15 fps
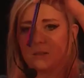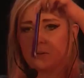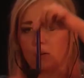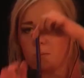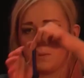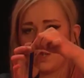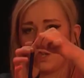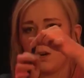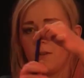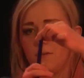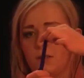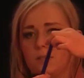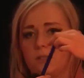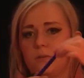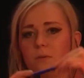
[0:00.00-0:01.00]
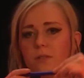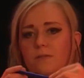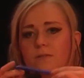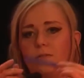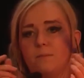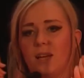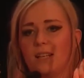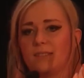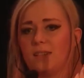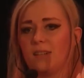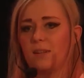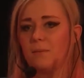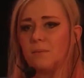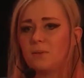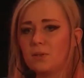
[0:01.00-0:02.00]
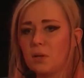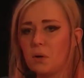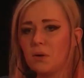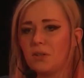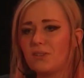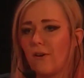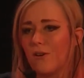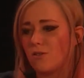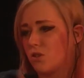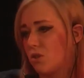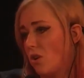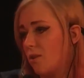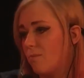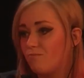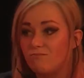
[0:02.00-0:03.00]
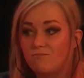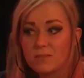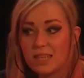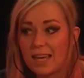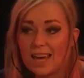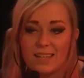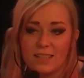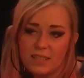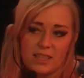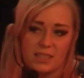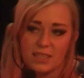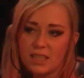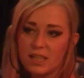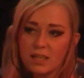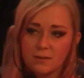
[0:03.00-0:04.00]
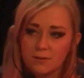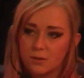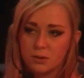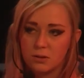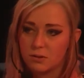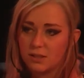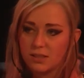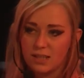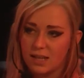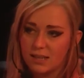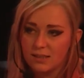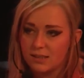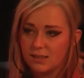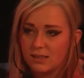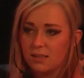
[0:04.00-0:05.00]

it will be covered with Plastidip. So it's also kind of idea for doing that.